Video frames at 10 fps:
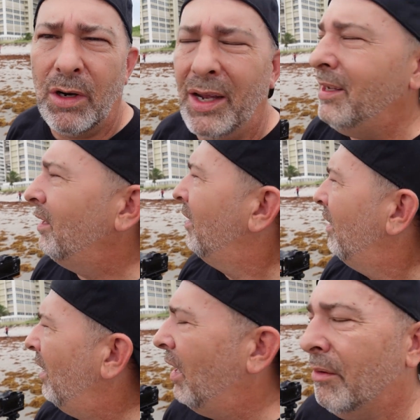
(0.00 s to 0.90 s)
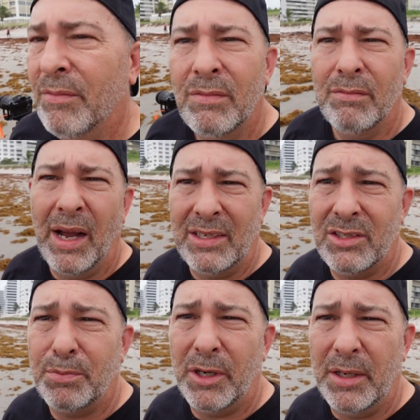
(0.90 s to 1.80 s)
right. Um, mine's
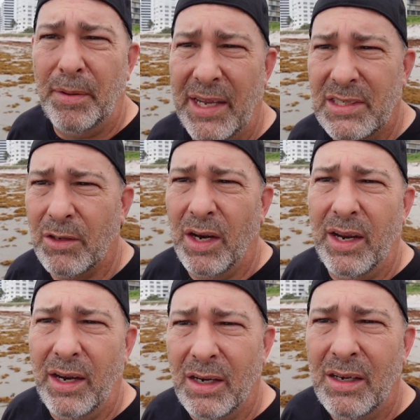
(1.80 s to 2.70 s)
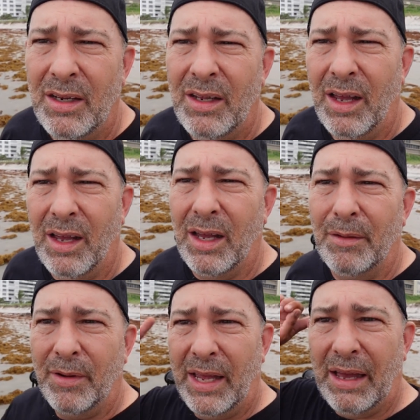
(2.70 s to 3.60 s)
is pretty basic right here.
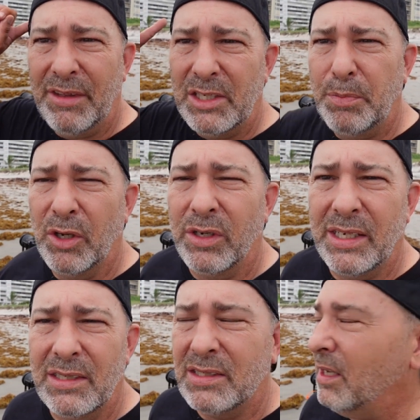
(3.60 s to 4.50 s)
Um, I have these buildings